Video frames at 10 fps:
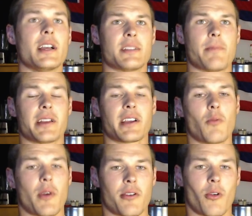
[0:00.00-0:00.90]
depending
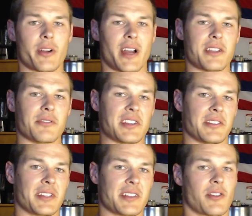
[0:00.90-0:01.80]
on whether or not
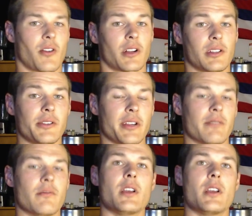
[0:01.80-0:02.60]
utilities are included.